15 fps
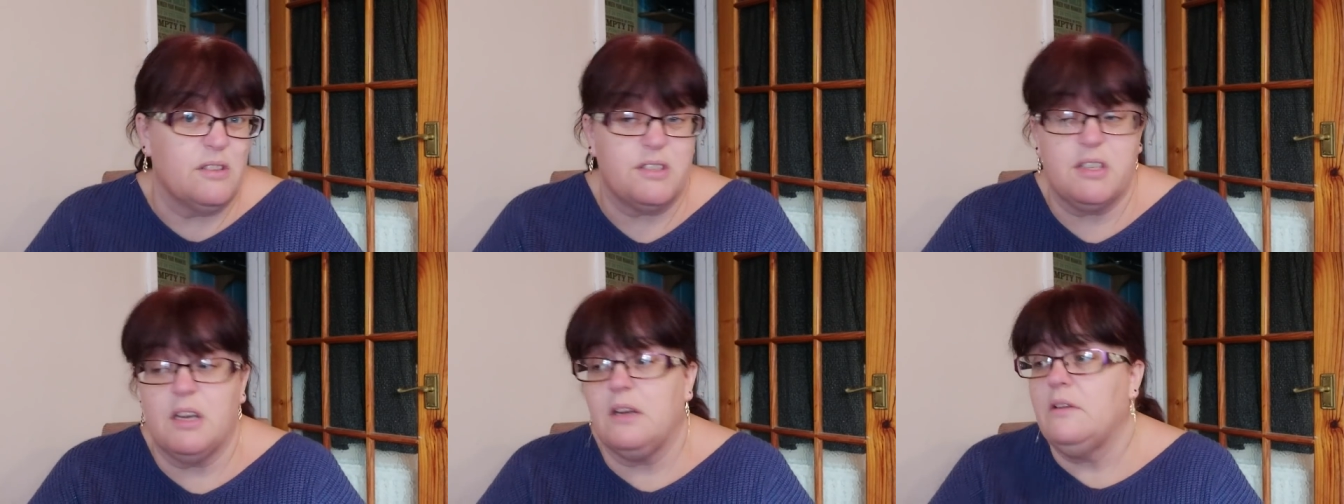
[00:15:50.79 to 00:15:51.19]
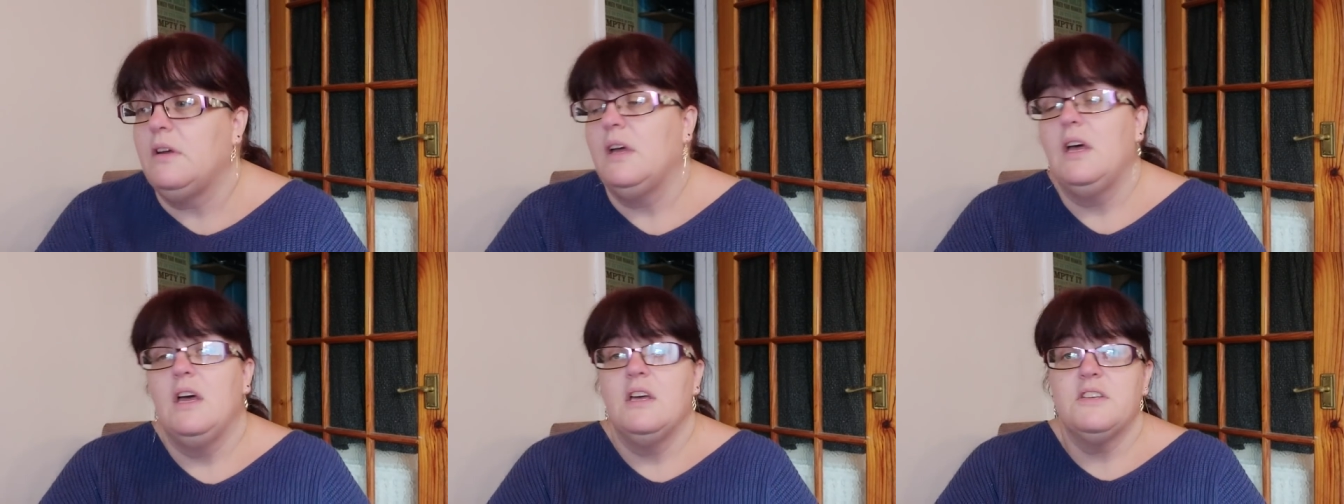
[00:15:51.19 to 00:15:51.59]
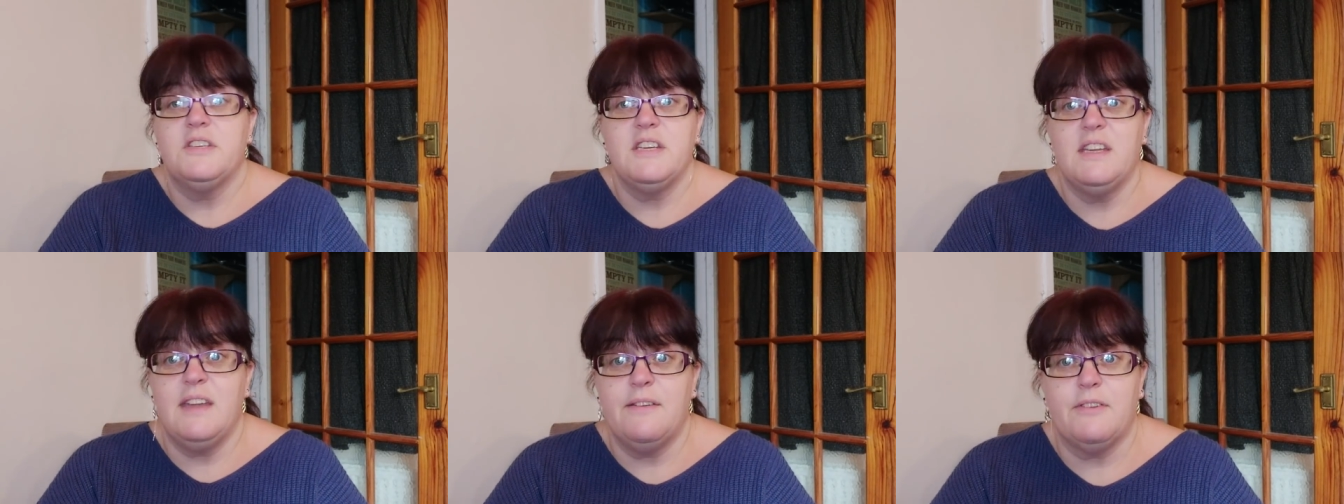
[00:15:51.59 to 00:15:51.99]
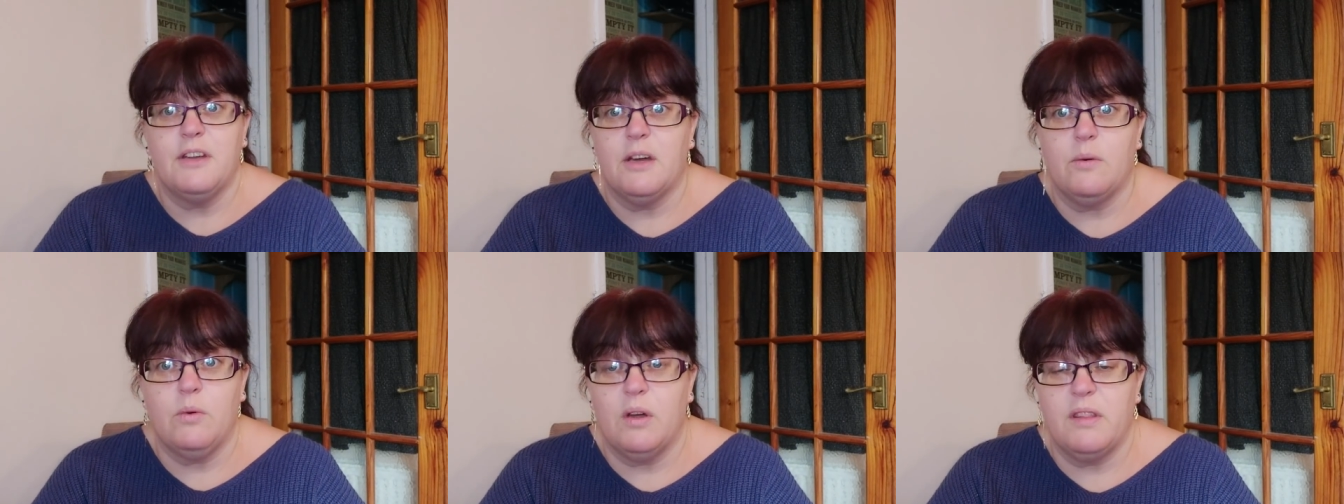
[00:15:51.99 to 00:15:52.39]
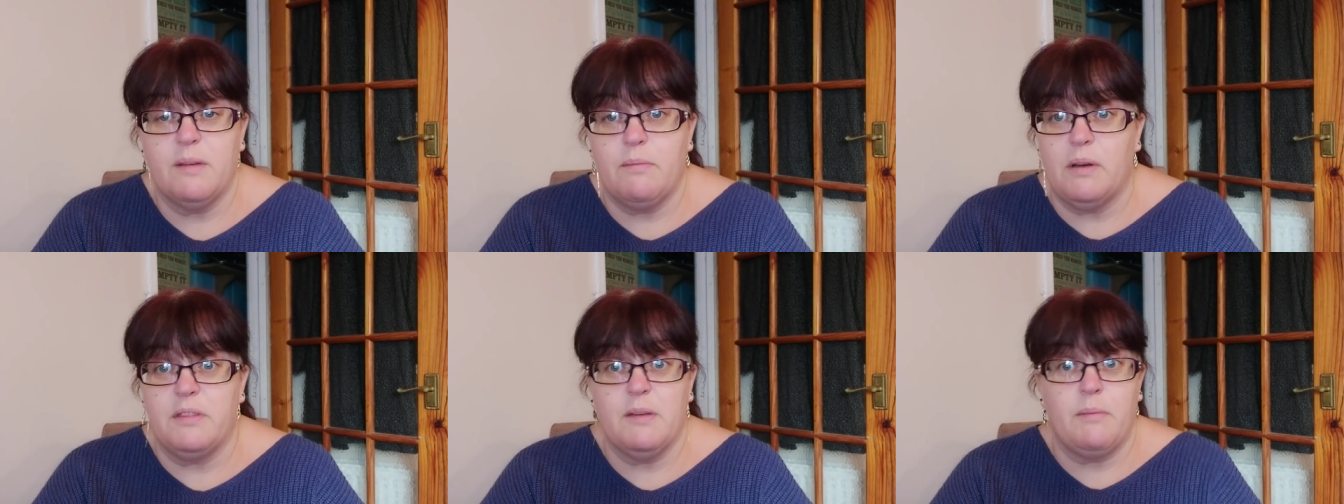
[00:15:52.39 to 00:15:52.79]
So you never know, what
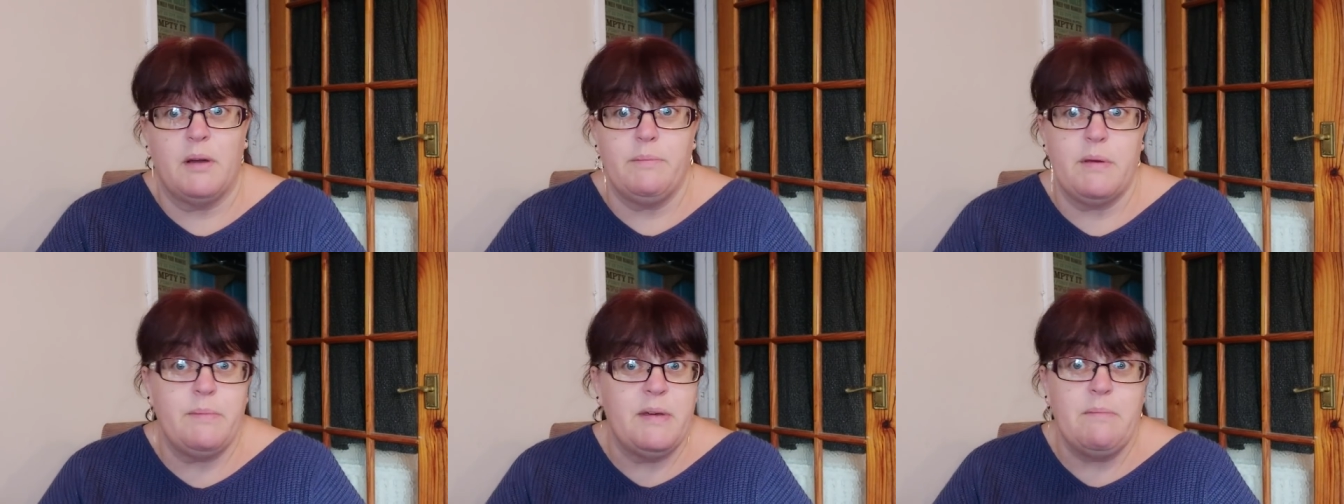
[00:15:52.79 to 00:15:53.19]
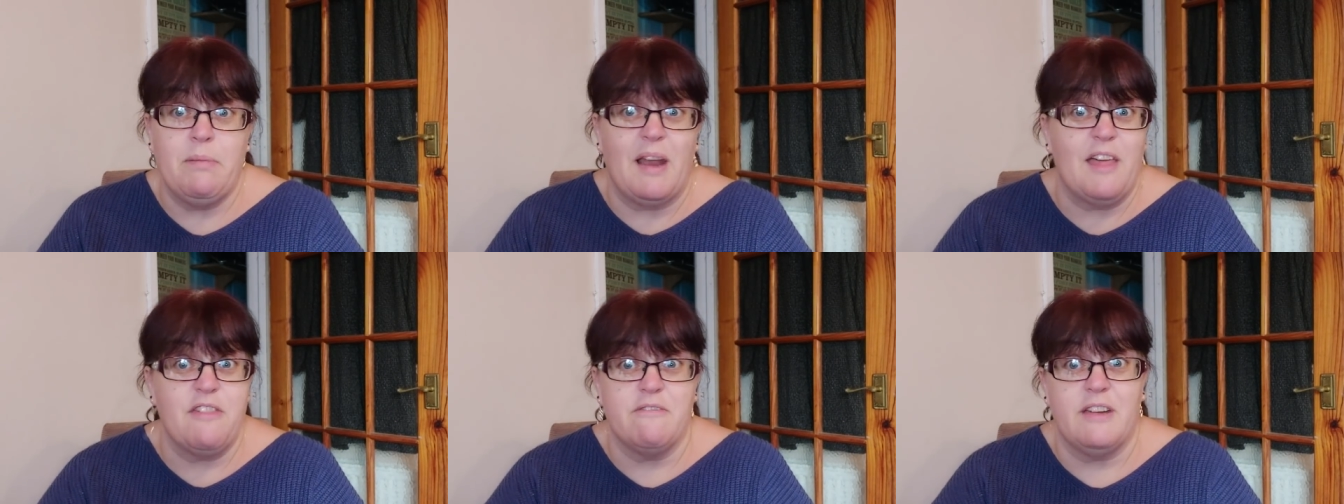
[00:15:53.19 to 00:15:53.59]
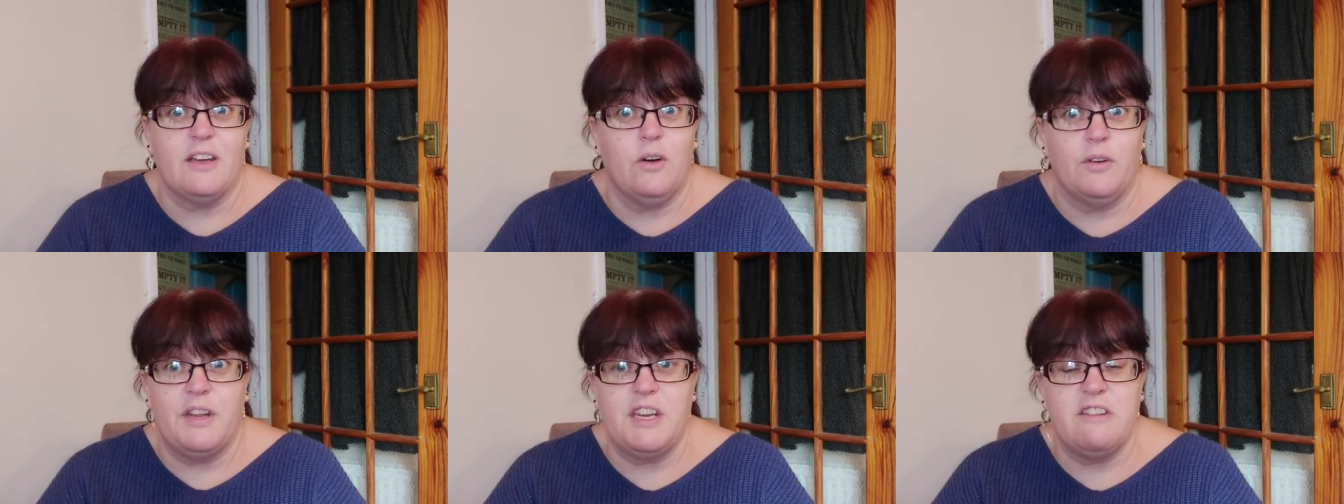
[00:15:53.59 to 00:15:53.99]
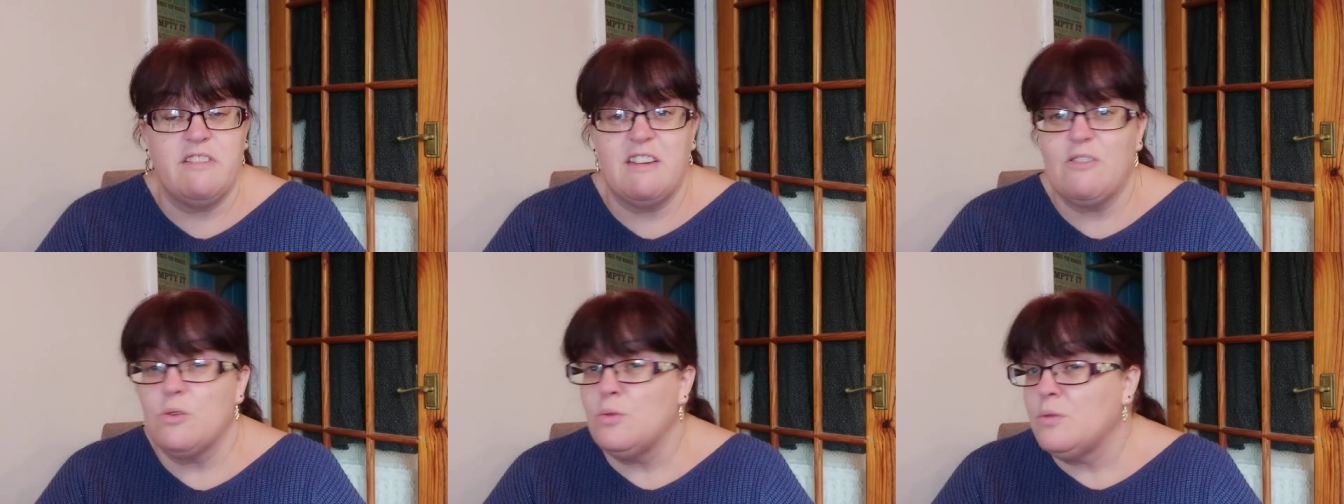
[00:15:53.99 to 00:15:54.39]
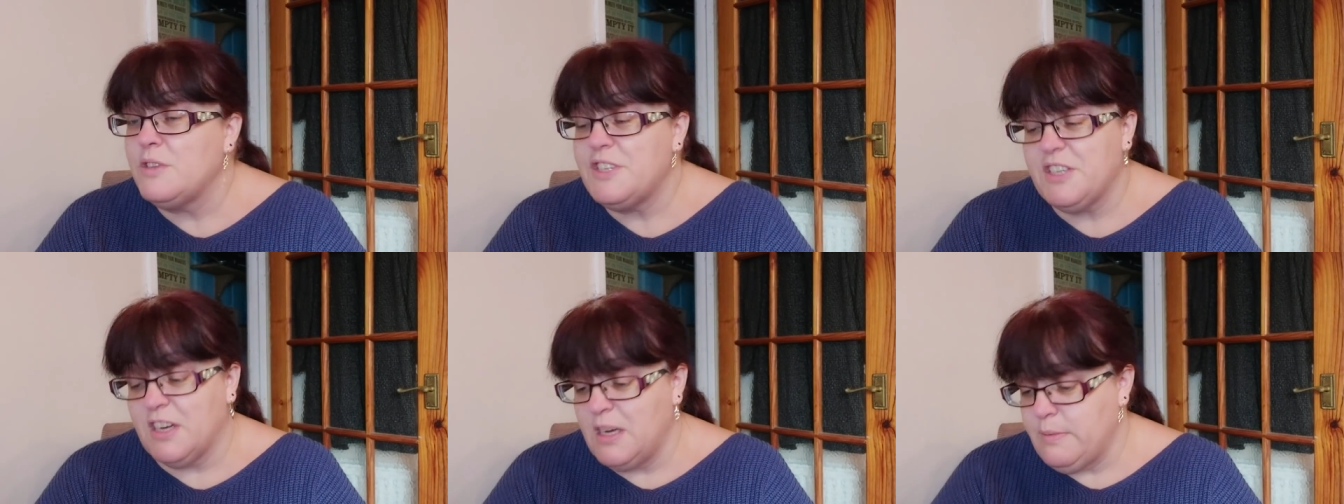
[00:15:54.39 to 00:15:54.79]
there might be me blethering on in your ear all the
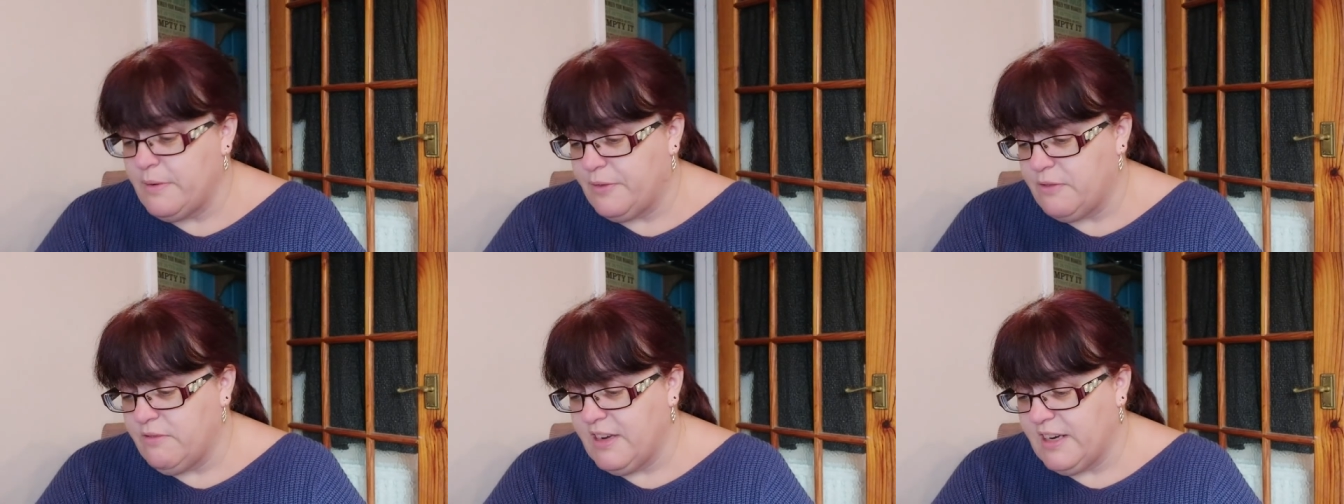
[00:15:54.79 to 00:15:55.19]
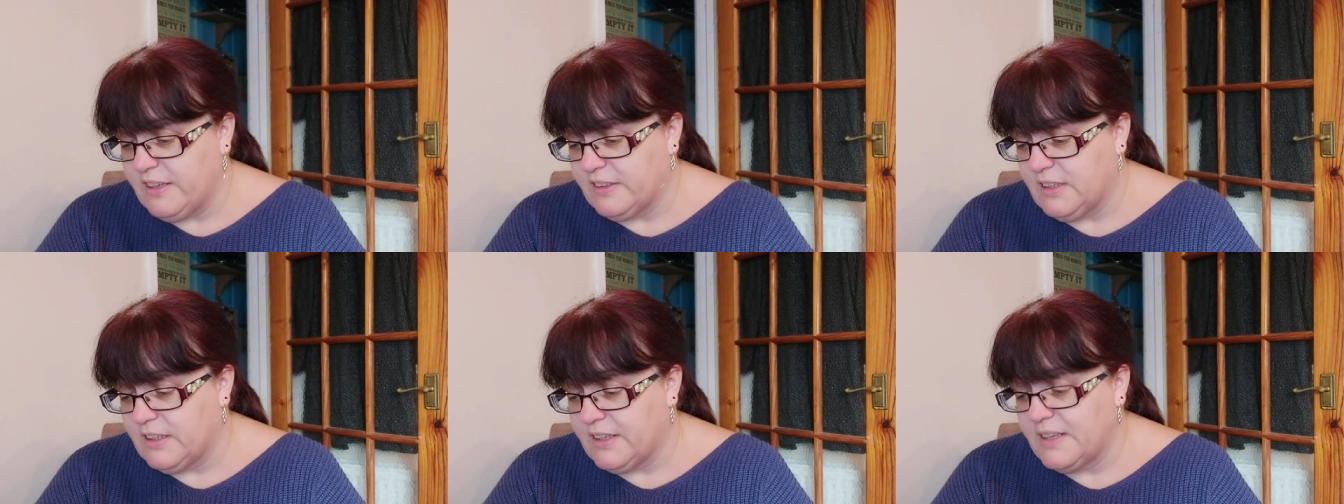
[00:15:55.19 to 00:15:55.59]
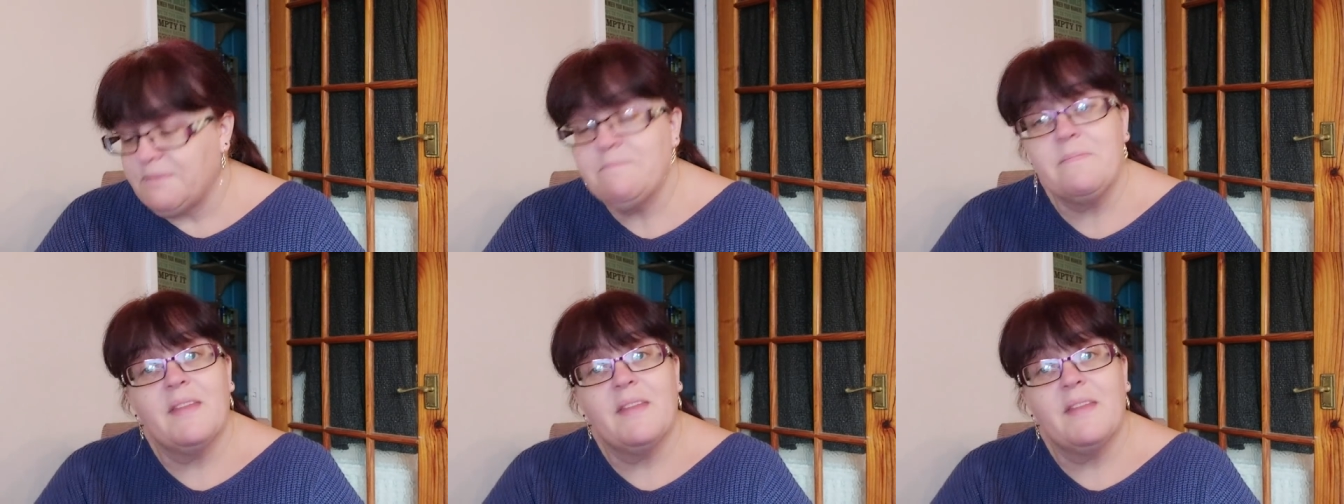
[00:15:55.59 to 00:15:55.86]
time if you're really unlucky.